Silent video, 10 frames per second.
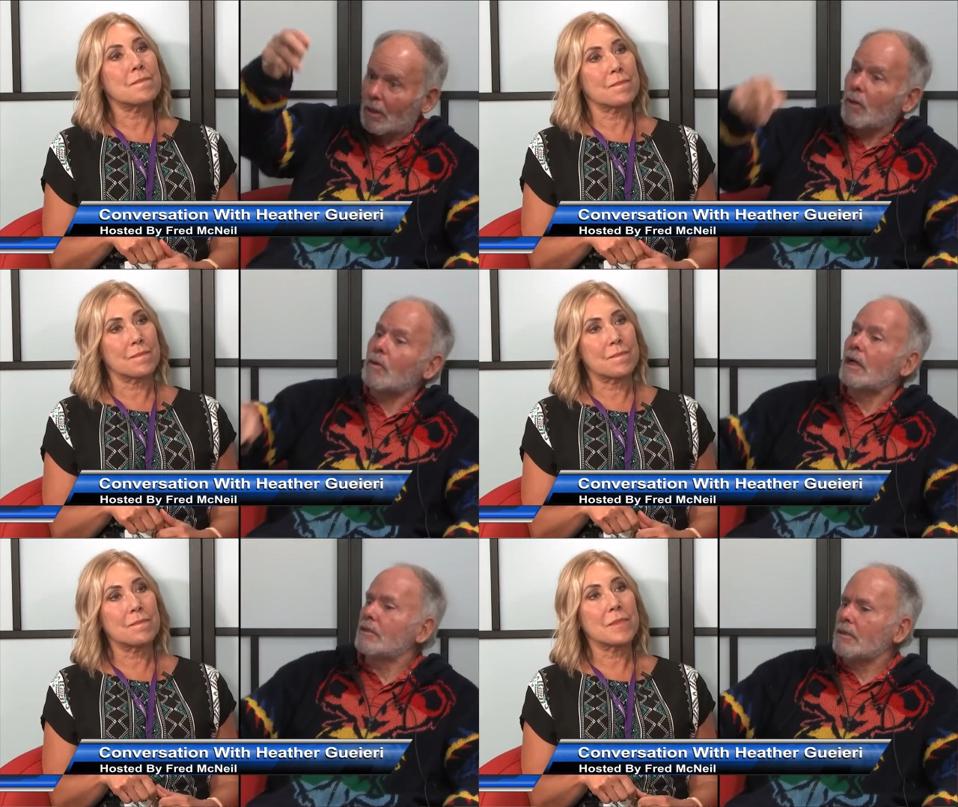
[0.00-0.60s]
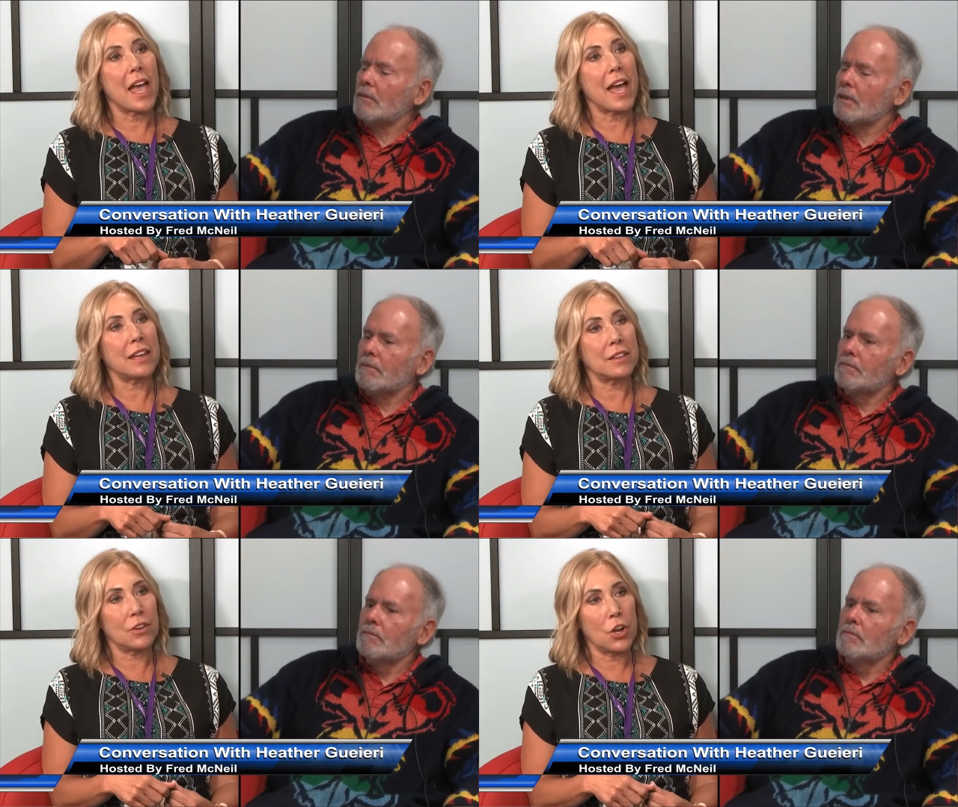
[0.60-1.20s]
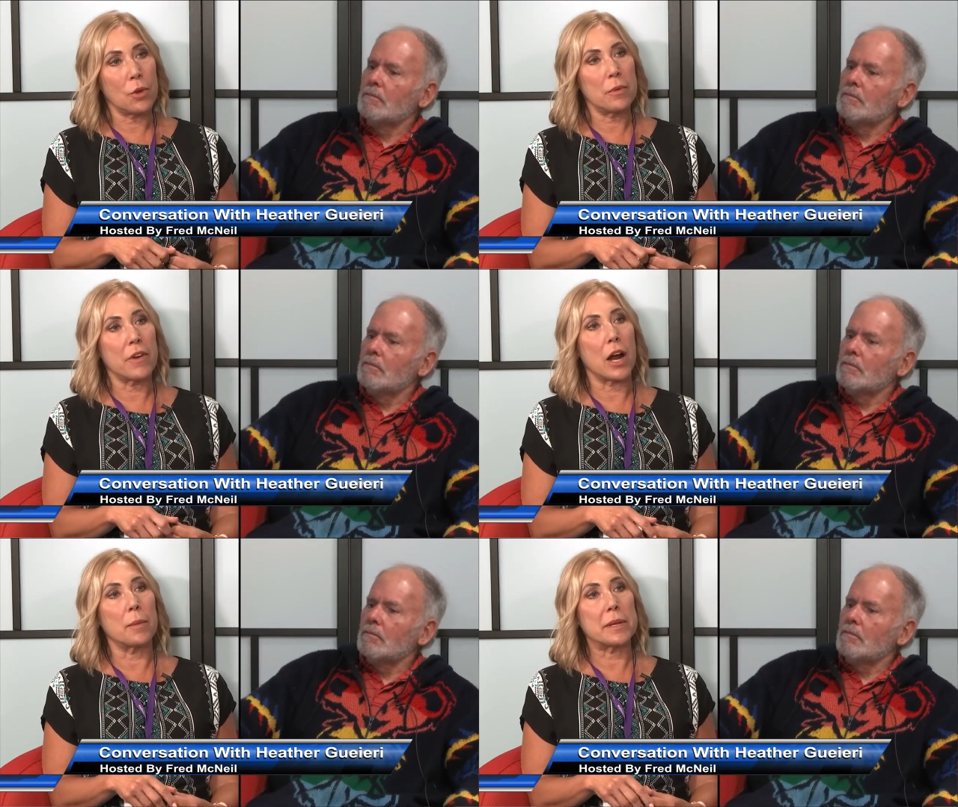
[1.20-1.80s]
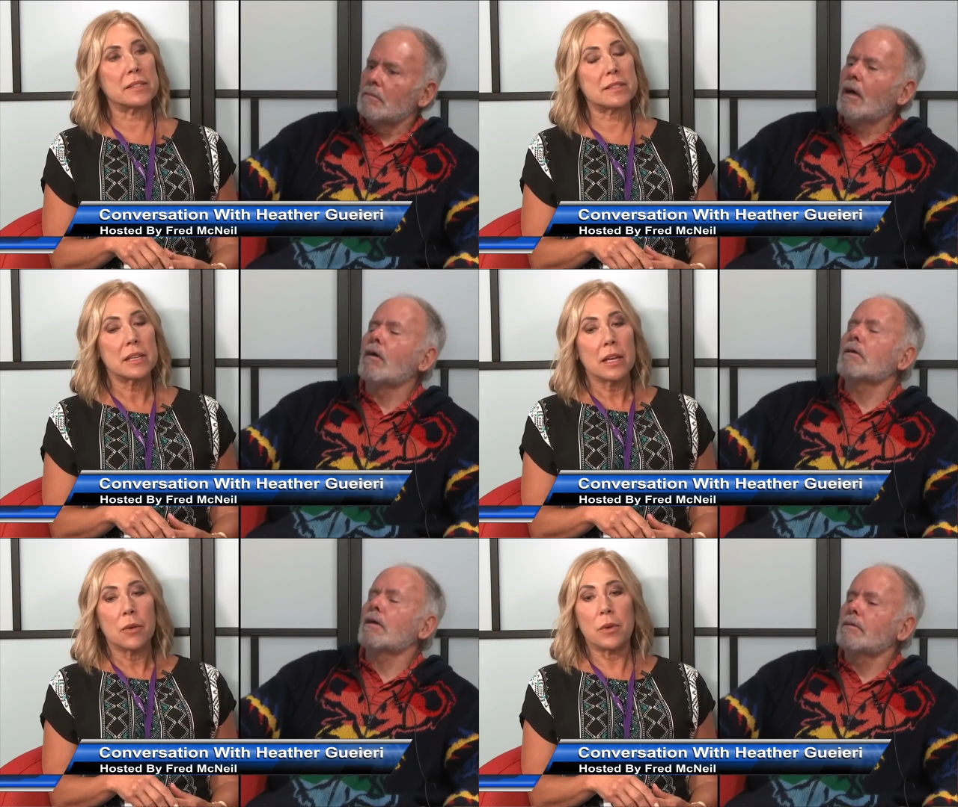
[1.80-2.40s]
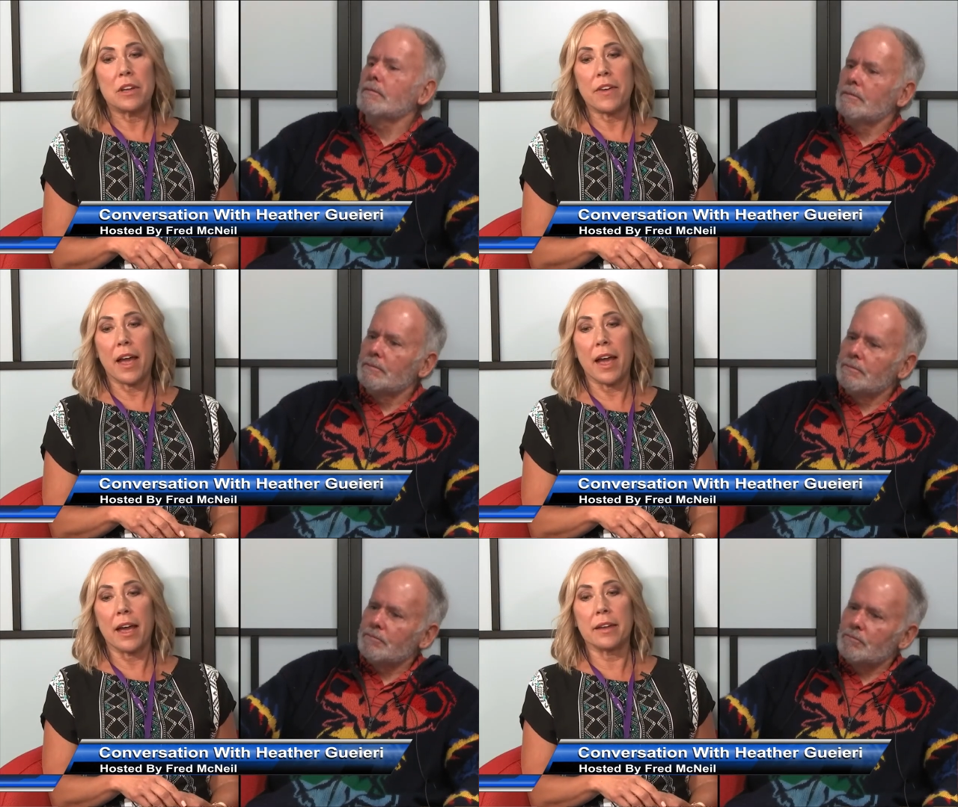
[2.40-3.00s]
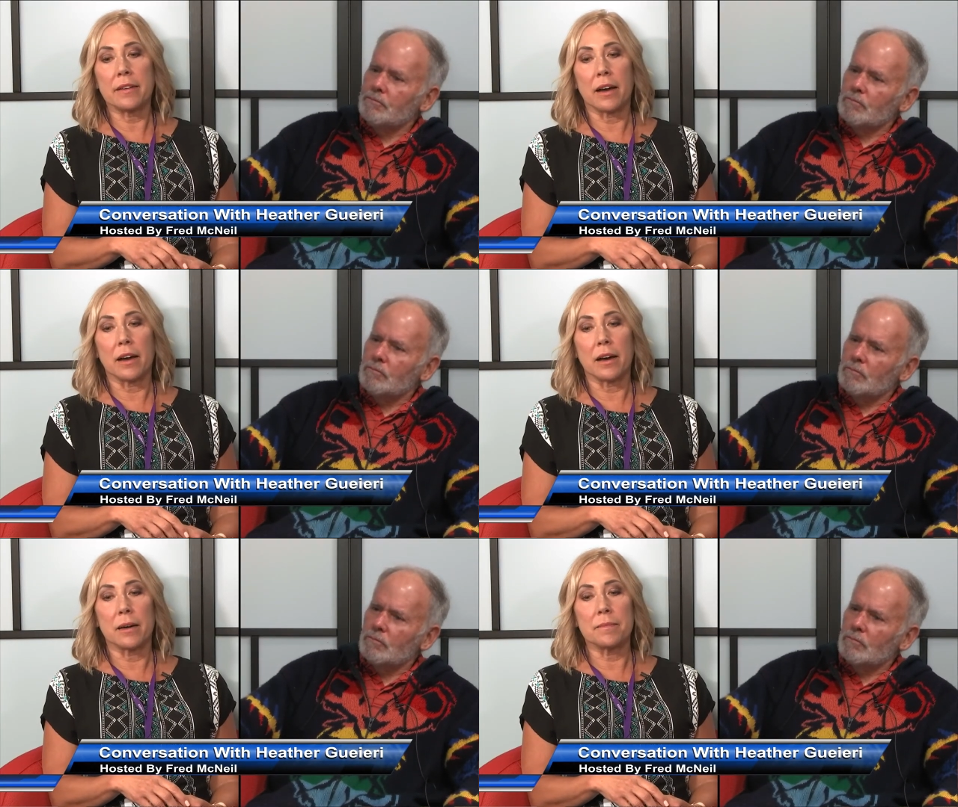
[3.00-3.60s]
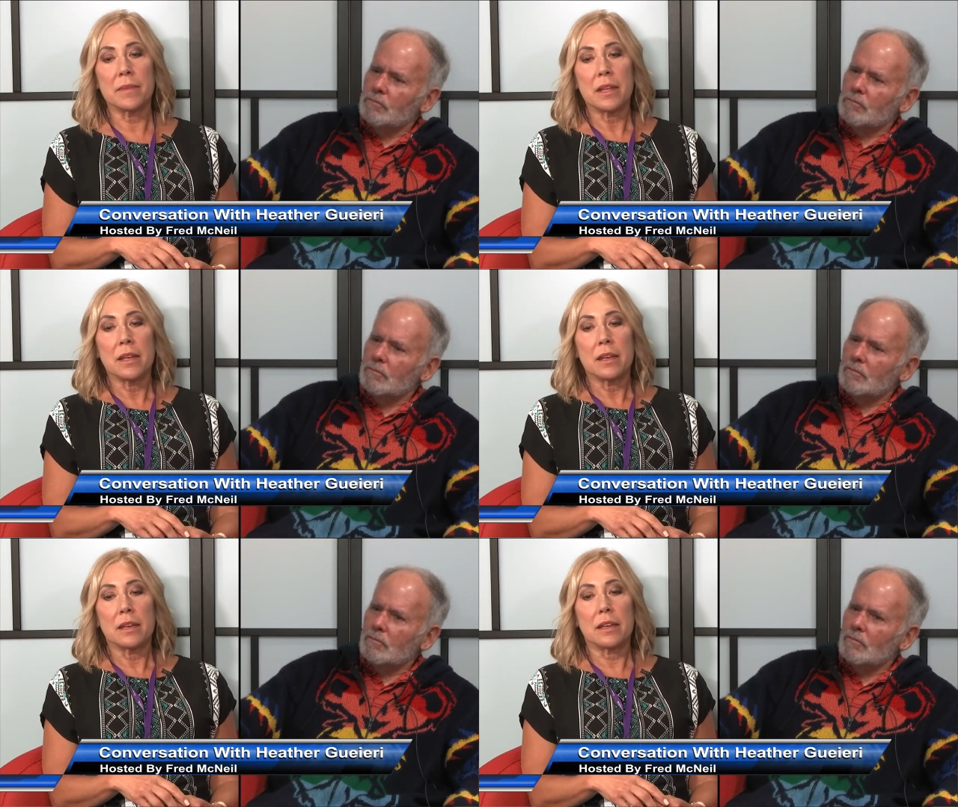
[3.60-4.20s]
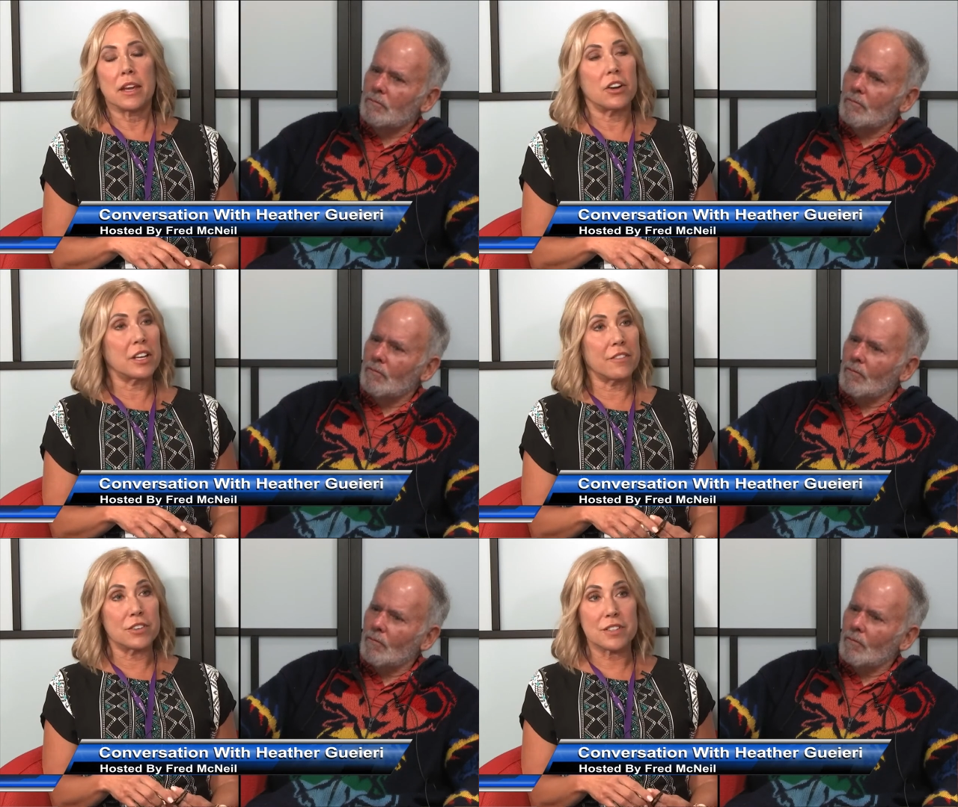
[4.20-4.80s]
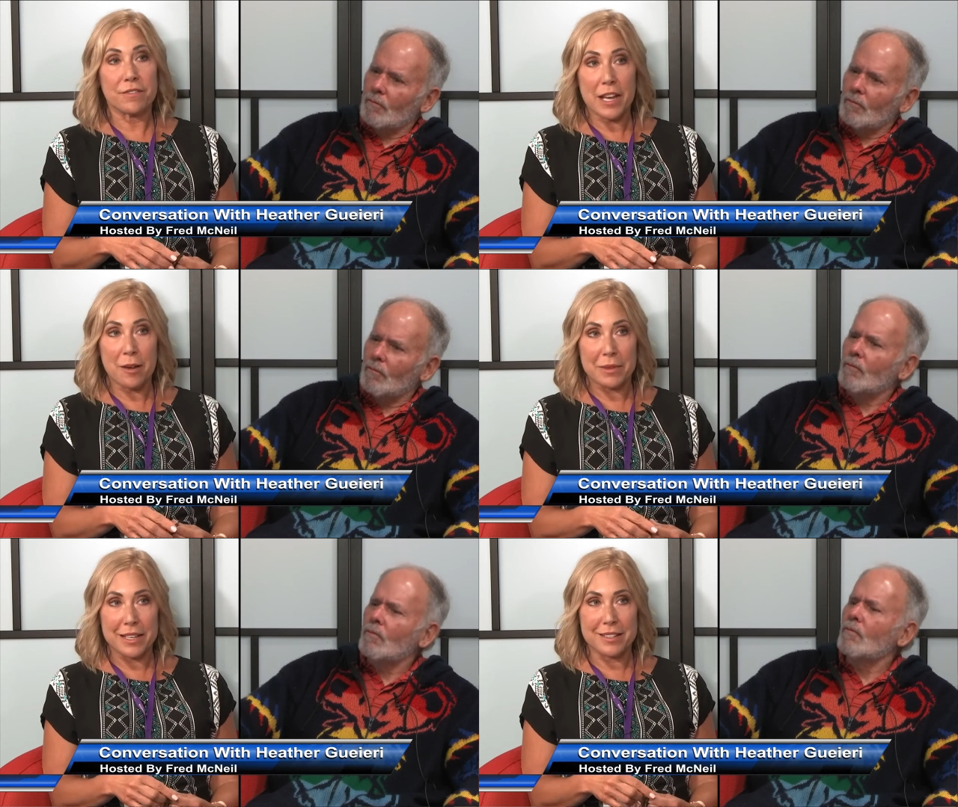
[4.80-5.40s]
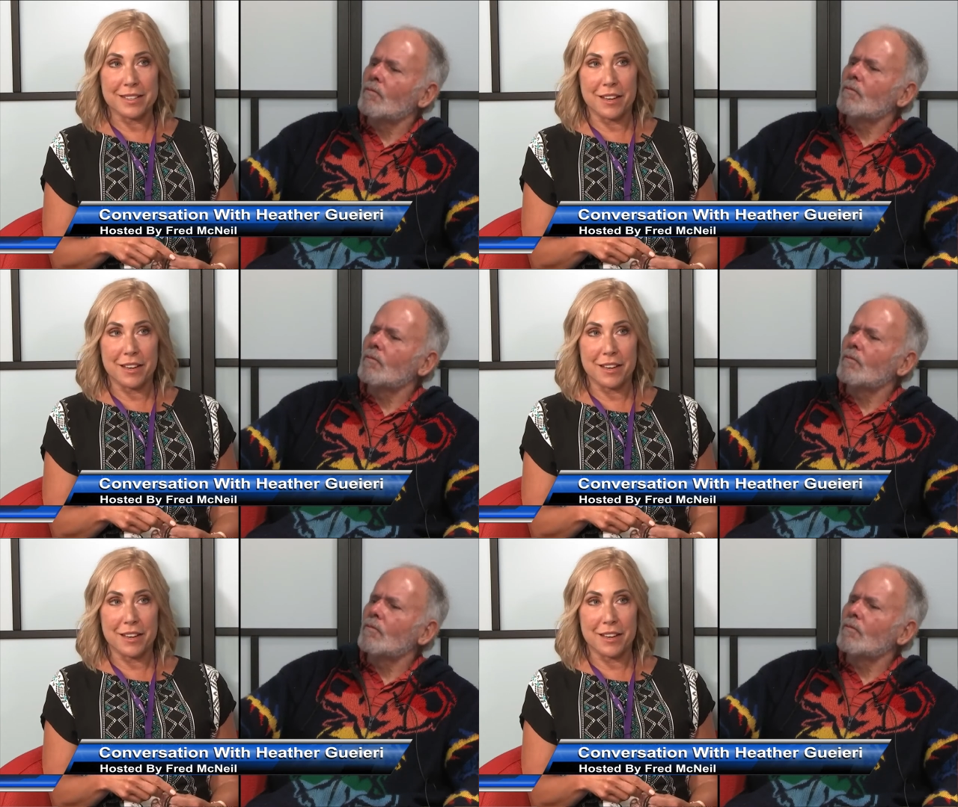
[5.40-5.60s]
Speaker 1: Mm-hmm. Oh, okay. Mm-hmm. And in their home environments. Okay. We've had caregivers and families